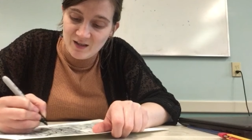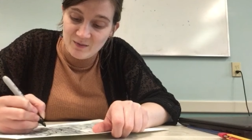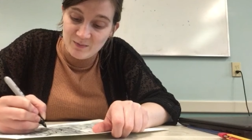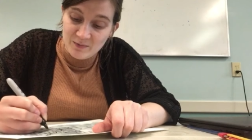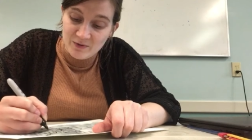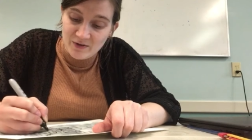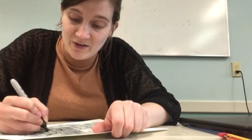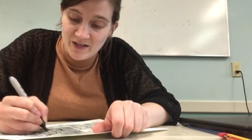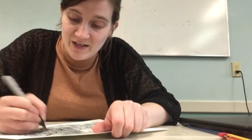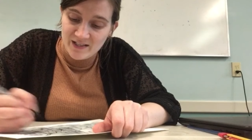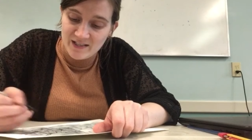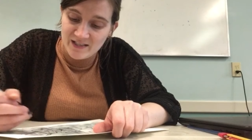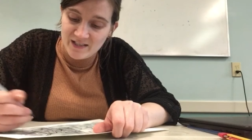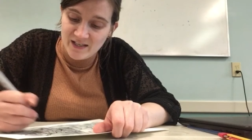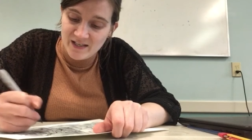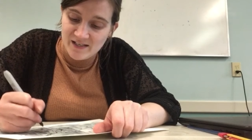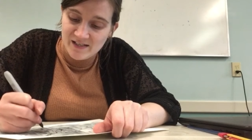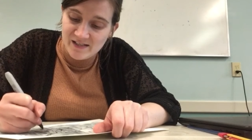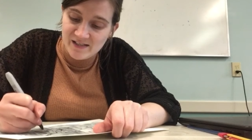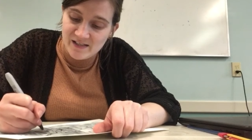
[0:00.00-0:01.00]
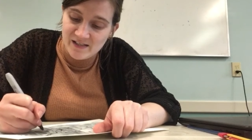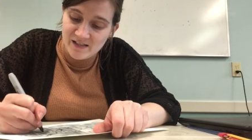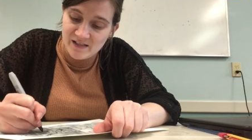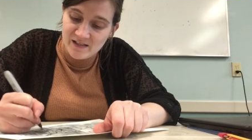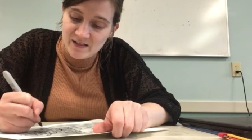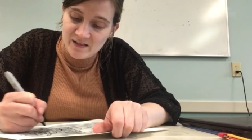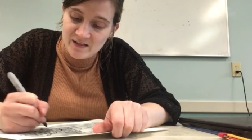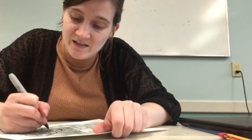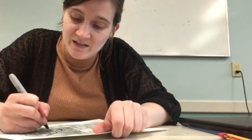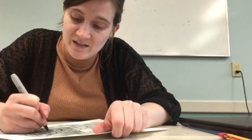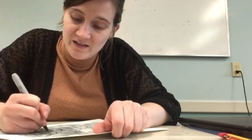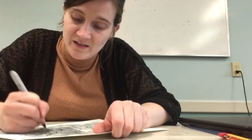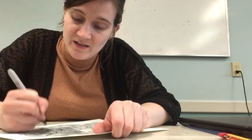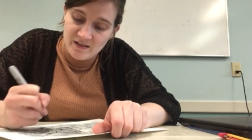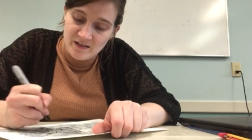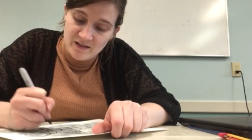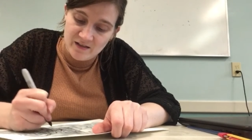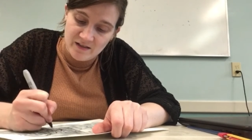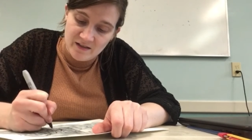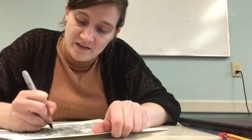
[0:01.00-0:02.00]
the process
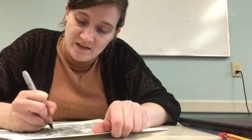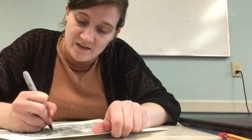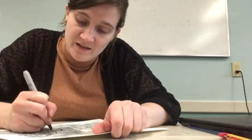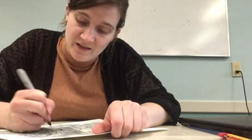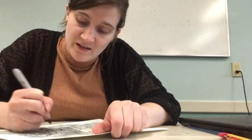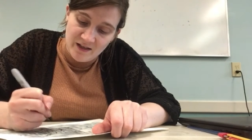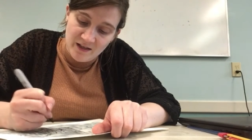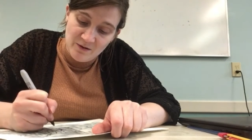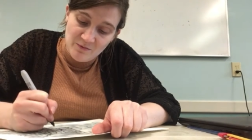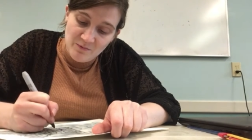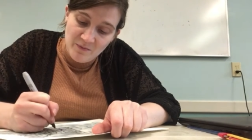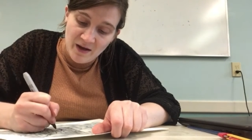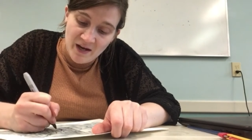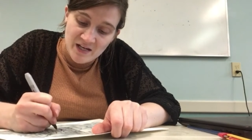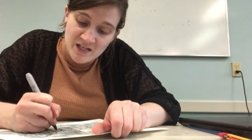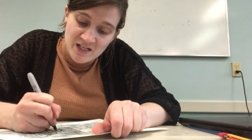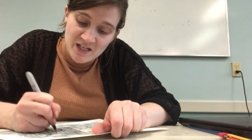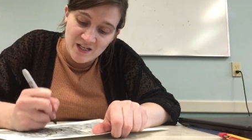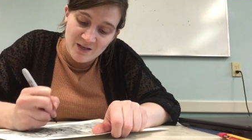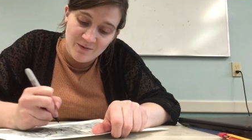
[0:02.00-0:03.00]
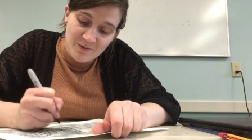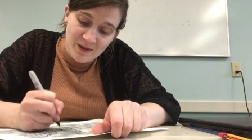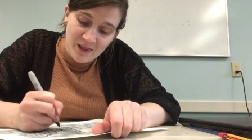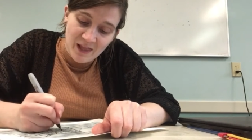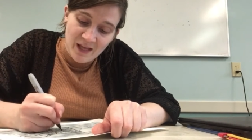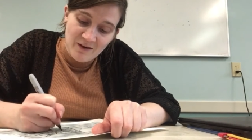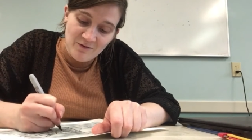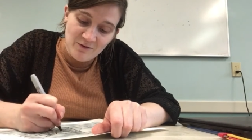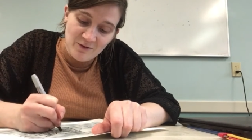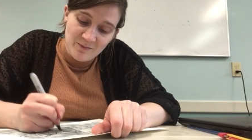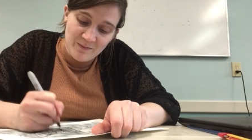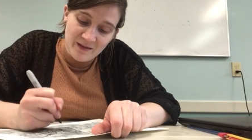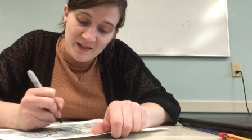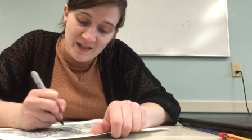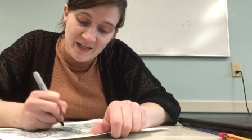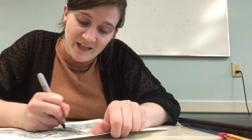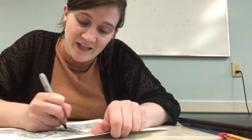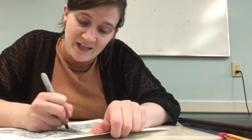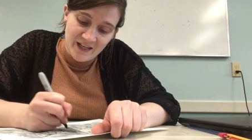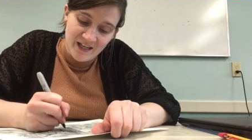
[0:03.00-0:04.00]
and imagining what life would be
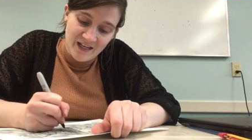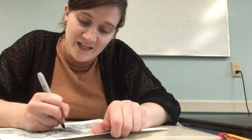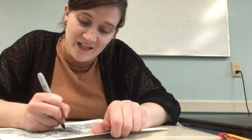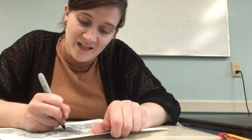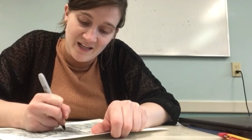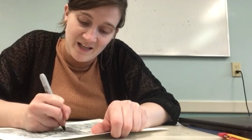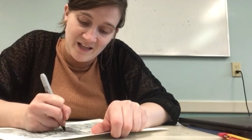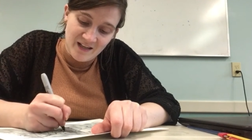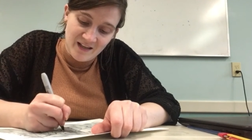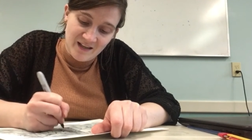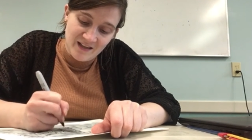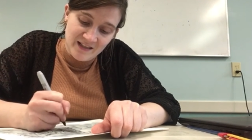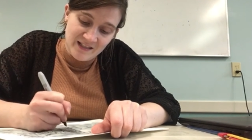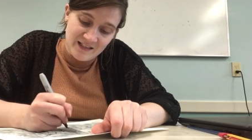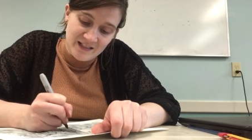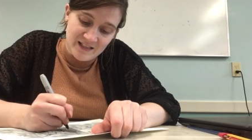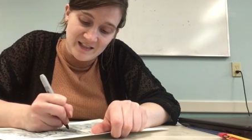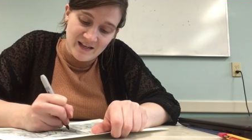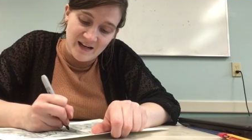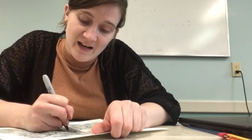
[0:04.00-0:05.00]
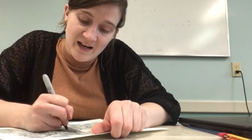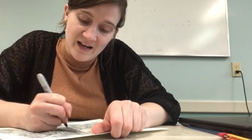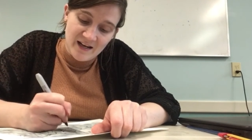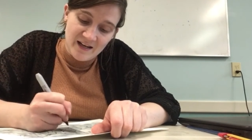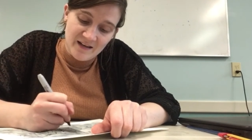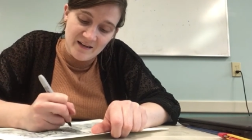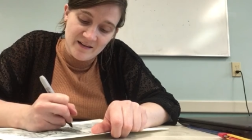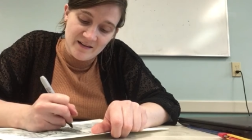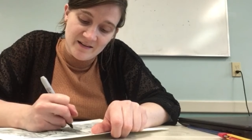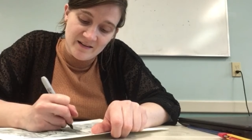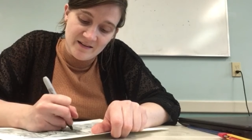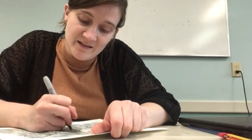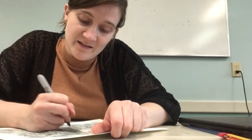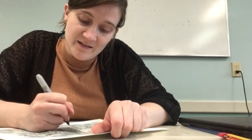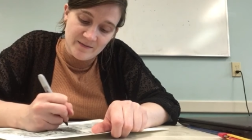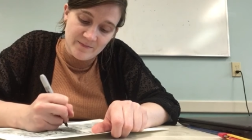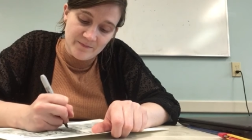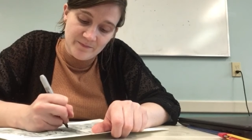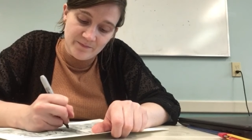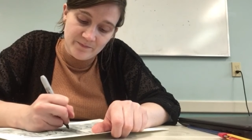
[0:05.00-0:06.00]
like in the sky.
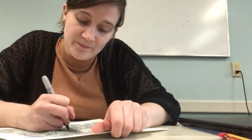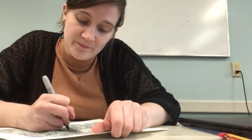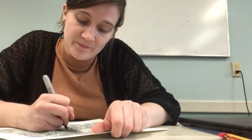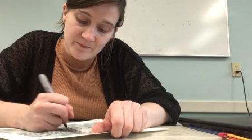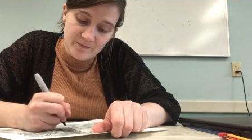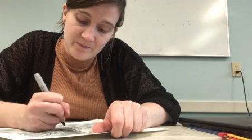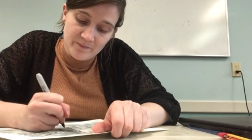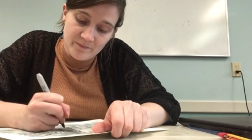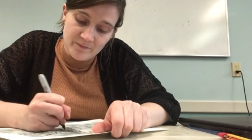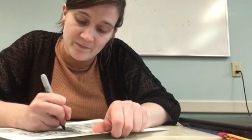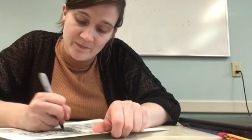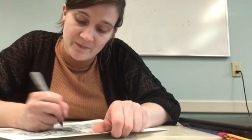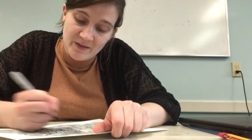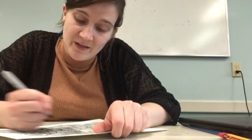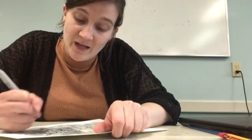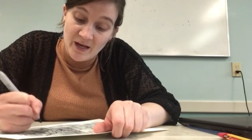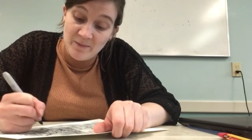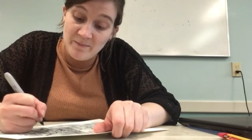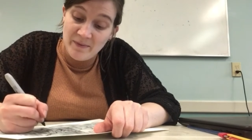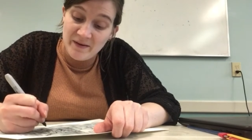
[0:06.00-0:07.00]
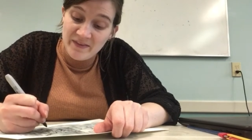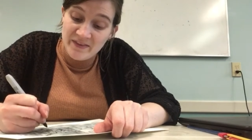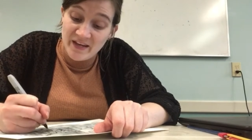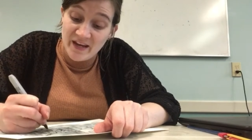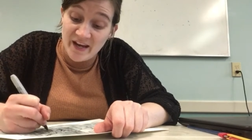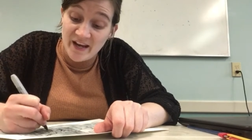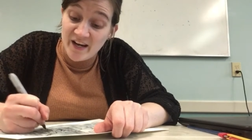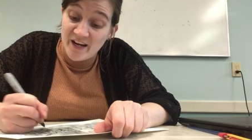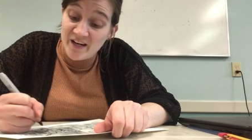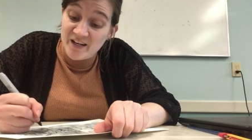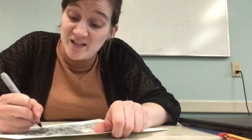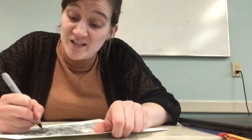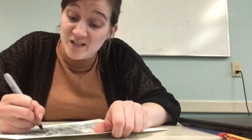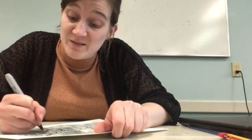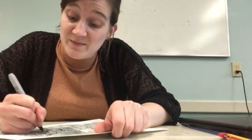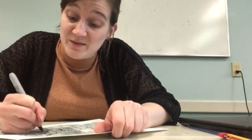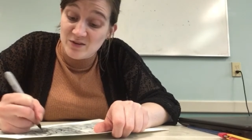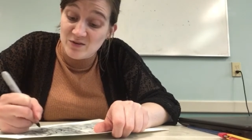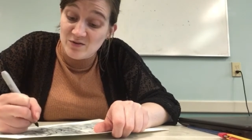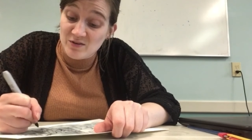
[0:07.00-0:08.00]
I bet the air
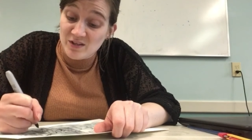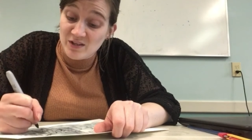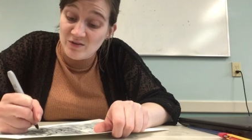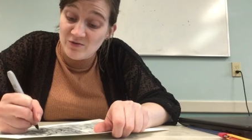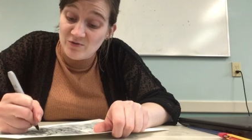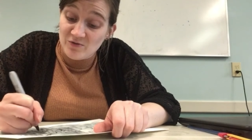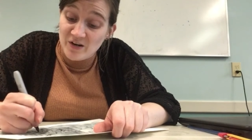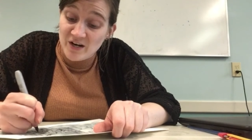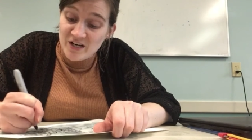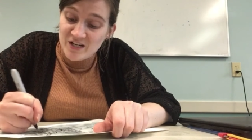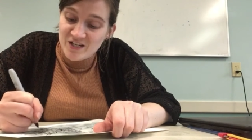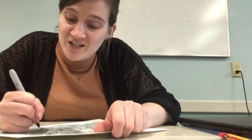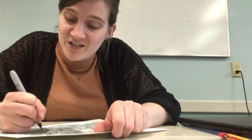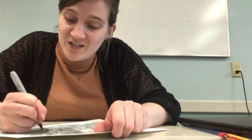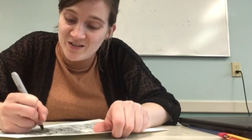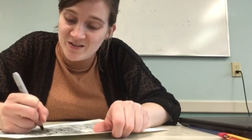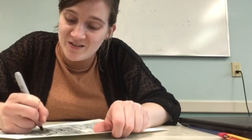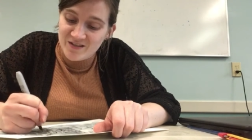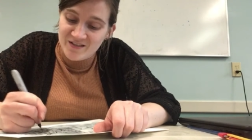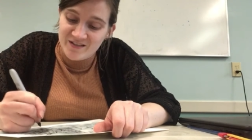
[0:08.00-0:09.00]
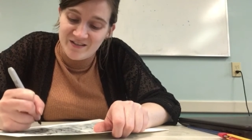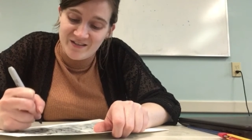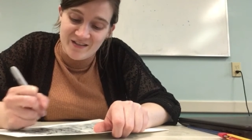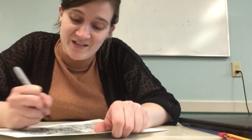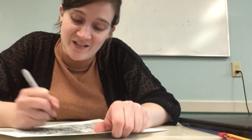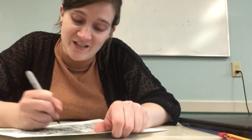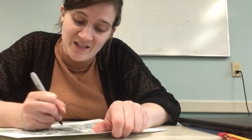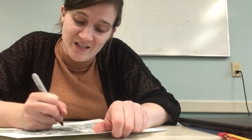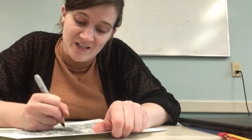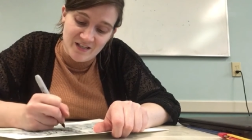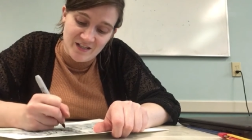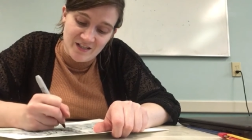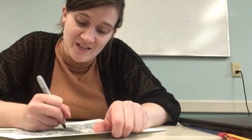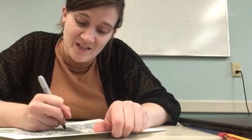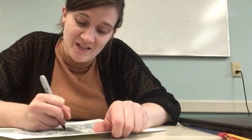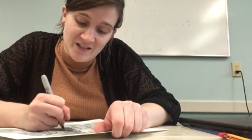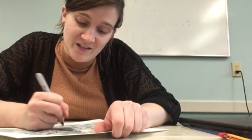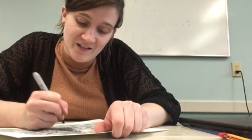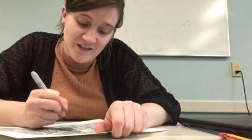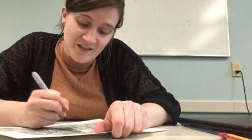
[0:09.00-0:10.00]
smells really fresh.
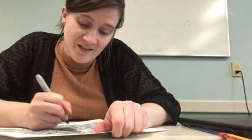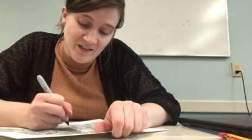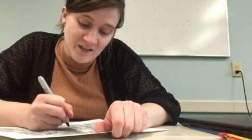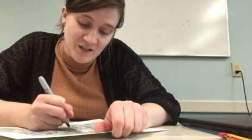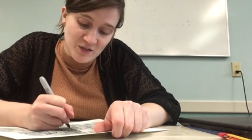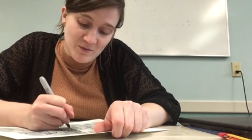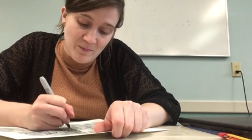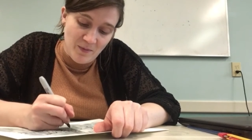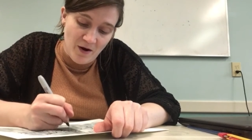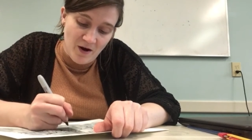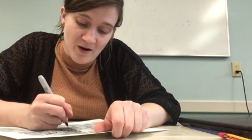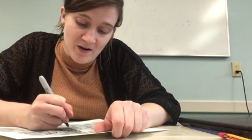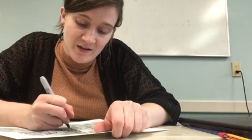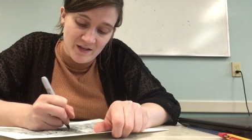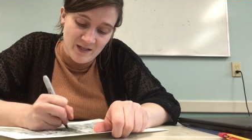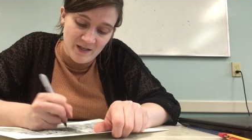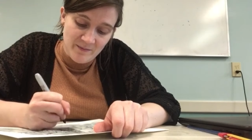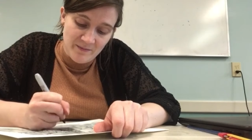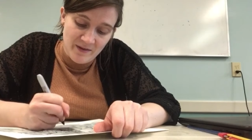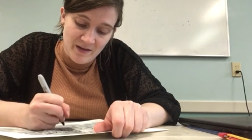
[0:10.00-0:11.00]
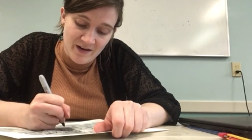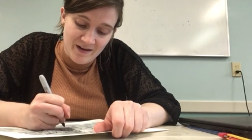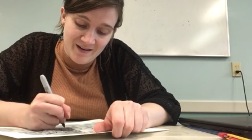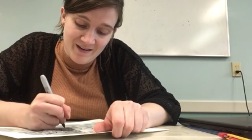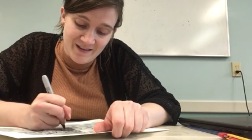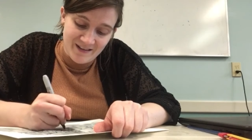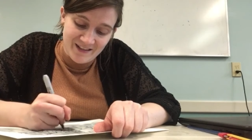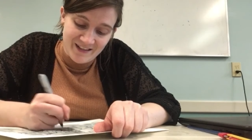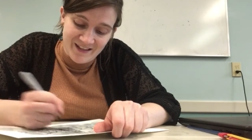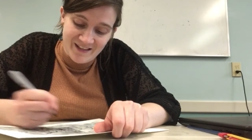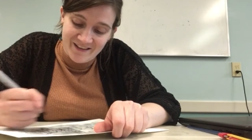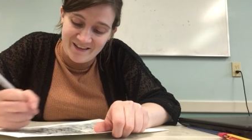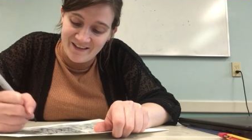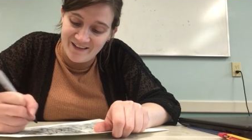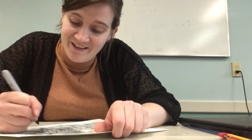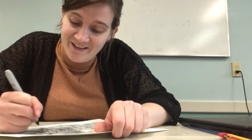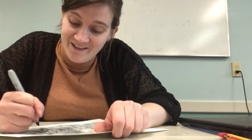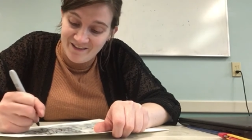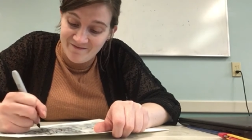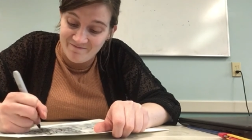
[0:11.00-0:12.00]
Do you think there's pollen up there, like down
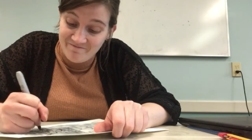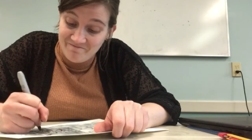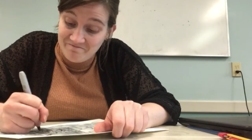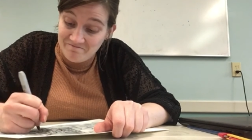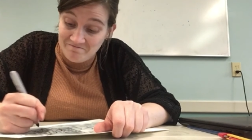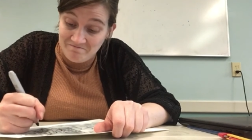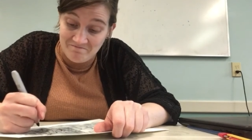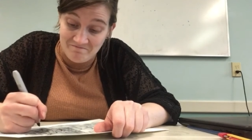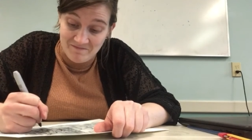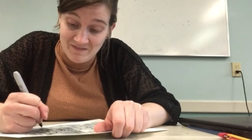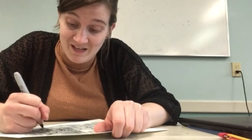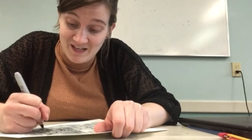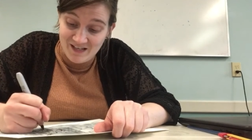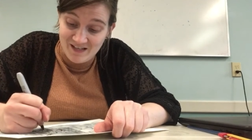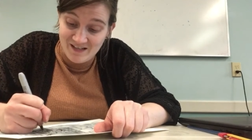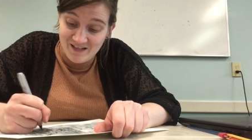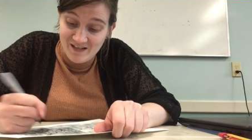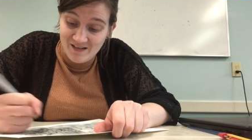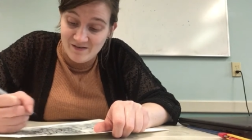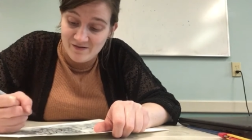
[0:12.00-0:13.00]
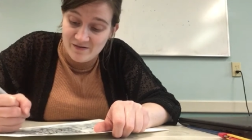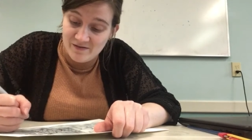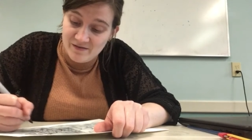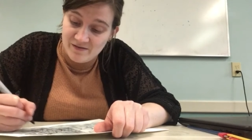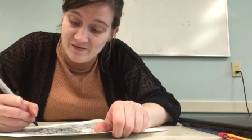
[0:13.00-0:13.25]
here? I don't know.